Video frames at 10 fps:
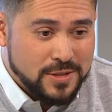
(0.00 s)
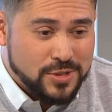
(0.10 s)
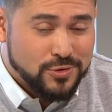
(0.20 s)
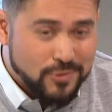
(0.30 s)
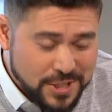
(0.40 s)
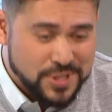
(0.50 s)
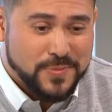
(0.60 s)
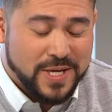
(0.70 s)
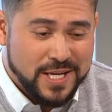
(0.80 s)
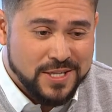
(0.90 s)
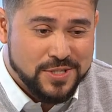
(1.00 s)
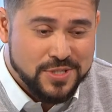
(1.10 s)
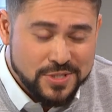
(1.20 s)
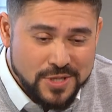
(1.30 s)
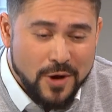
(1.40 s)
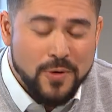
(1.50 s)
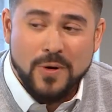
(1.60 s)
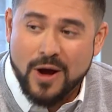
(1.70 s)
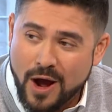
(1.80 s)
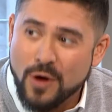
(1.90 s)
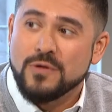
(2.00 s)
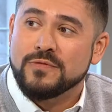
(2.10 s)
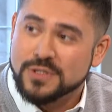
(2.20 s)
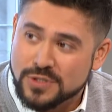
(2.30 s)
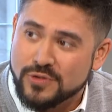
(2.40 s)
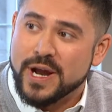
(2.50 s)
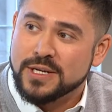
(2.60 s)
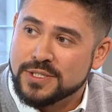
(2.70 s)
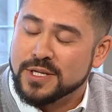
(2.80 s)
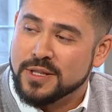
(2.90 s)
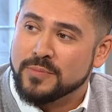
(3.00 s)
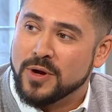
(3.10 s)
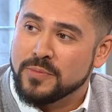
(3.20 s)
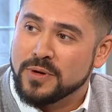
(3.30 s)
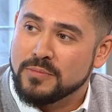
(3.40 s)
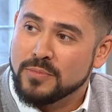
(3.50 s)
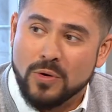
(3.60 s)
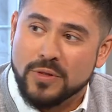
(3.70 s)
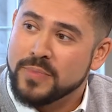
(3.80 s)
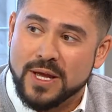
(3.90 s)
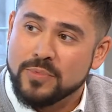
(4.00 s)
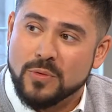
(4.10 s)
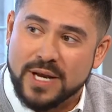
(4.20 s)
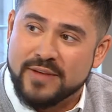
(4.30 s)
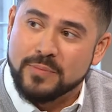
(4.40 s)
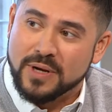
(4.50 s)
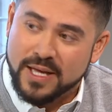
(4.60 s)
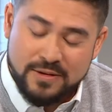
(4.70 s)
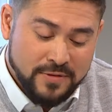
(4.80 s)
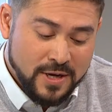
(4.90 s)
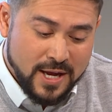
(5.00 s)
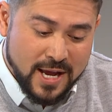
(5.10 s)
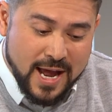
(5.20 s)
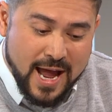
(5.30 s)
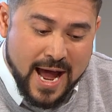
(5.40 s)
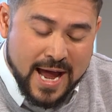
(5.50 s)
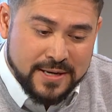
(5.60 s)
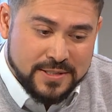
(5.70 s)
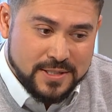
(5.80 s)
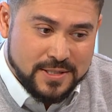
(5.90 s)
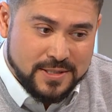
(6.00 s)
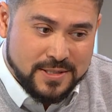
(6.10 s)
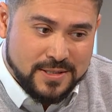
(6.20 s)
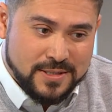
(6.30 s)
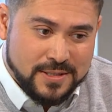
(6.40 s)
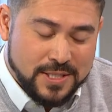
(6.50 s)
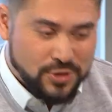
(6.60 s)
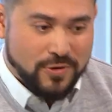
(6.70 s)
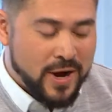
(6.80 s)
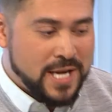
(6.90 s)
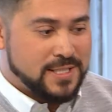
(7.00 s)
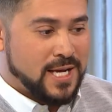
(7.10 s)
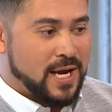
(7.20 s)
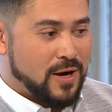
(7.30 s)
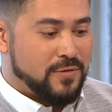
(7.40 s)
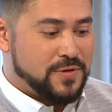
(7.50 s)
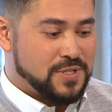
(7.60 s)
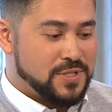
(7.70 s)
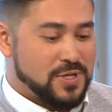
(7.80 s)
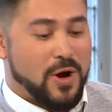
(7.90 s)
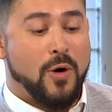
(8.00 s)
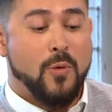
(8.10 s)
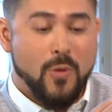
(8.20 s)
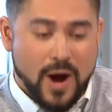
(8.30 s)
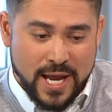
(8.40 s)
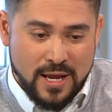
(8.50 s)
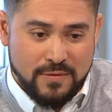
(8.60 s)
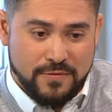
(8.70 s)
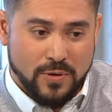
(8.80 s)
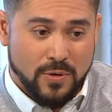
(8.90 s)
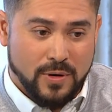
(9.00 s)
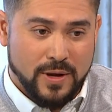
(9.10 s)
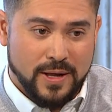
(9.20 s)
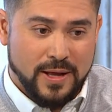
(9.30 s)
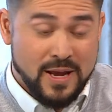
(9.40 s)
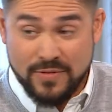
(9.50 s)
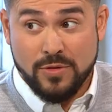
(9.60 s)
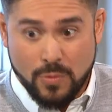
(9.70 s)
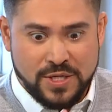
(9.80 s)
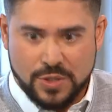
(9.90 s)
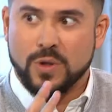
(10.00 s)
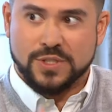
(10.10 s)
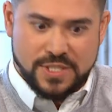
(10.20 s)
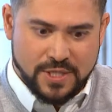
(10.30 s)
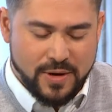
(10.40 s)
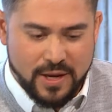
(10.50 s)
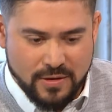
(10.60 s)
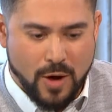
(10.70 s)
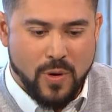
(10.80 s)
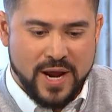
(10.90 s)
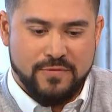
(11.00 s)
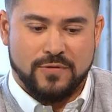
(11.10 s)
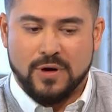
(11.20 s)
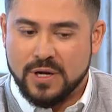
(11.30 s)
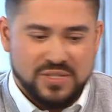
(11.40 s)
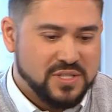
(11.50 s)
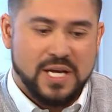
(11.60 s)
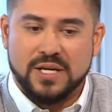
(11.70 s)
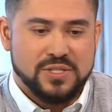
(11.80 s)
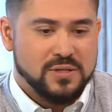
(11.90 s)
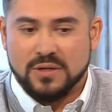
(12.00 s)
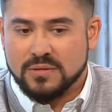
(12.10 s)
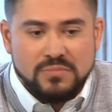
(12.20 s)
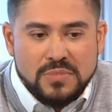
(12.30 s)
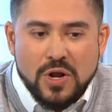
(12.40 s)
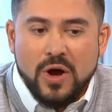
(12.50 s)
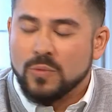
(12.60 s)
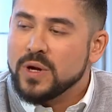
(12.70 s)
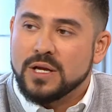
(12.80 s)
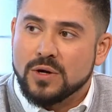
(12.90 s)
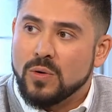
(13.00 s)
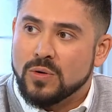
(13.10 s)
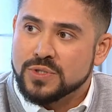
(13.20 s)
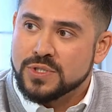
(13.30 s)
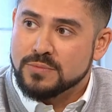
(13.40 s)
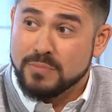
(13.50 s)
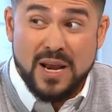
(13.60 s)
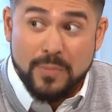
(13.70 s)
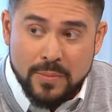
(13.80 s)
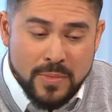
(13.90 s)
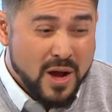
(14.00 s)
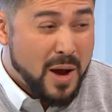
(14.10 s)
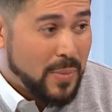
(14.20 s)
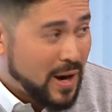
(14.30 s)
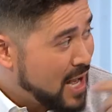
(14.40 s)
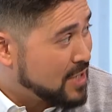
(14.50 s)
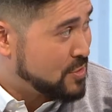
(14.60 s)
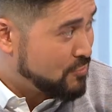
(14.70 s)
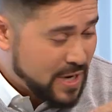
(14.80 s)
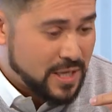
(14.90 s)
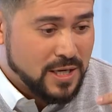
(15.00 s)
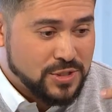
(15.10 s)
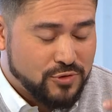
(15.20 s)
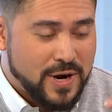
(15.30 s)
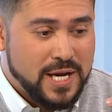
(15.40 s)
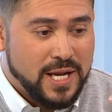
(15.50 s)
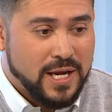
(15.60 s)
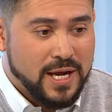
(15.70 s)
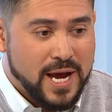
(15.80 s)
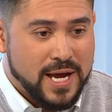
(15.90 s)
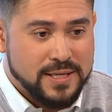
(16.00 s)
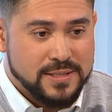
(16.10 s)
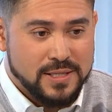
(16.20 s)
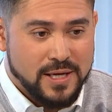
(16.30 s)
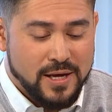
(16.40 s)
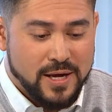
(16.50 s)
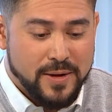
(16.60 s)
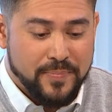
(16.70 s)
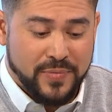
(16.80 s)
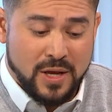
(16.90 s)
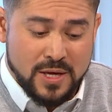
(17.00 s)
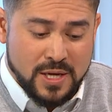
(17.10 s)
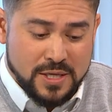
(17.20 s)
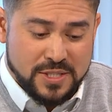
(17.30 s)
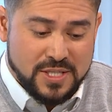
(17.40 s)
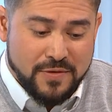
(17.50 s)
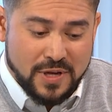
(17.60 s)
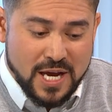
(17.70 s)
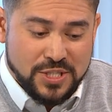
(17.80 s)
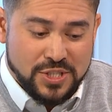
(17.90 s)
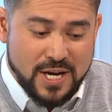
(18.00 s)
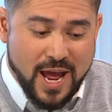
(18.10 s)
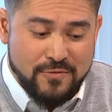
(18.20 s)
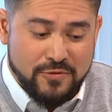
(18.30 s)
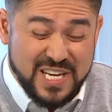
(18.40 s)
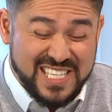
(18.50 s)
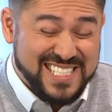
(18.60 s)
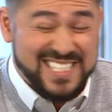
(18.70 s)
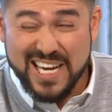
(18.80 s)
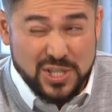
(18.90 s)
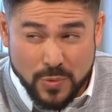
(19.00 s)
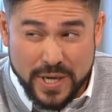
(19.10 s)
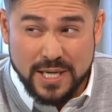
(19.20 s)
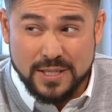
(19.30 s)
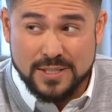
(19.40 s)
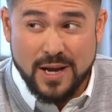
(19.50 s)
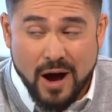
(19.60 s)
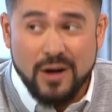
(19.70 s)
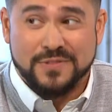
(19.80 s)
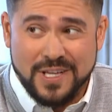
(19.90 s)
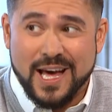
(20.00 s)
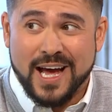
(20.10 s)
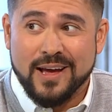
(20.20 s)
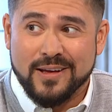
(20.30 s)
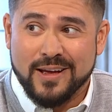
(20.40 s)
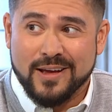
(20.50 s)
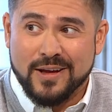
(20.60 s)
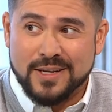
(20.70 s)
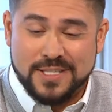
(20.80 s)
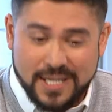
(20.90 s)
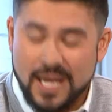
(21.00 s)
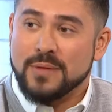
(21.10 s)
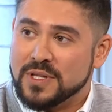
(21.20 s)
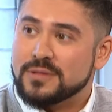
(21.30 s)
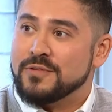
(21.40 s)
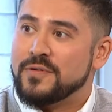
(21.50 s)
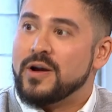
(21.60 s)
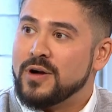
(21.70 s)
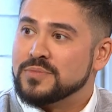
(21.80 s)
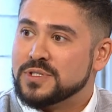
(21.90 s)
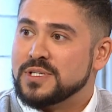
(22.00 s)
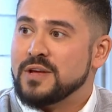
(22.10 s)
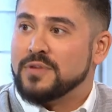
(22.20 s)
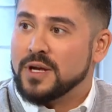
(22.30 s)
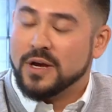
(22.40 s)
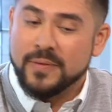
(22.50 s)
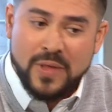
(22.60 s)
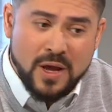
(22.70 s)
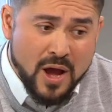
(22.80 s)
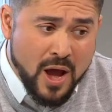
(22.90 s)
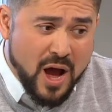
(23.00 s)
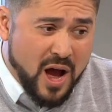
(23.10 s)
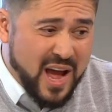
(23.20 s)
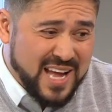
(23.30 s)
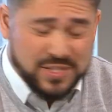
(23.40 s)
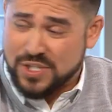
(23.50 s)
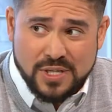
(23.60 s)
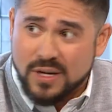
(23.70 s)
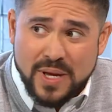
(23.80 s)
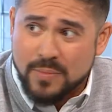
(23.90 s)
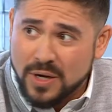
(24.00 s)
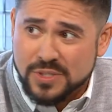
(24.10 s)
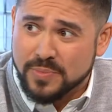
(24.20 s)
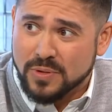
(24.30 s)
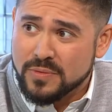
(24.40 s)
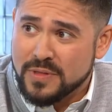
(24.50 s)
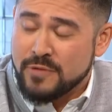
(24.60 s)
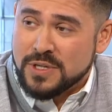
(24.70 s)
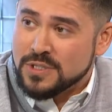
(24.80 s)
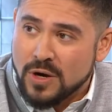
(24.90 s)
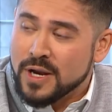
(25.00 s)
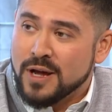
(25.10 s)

trust me, so overstretched at the moment, more than people would ever believe. And to try and take officers away for even the ones that wanted to, away for a six to nine week course minimum, plus regular training and um, certification every six weeks after that to keep the, the firearms certificate, it's just going to be impossible. There is not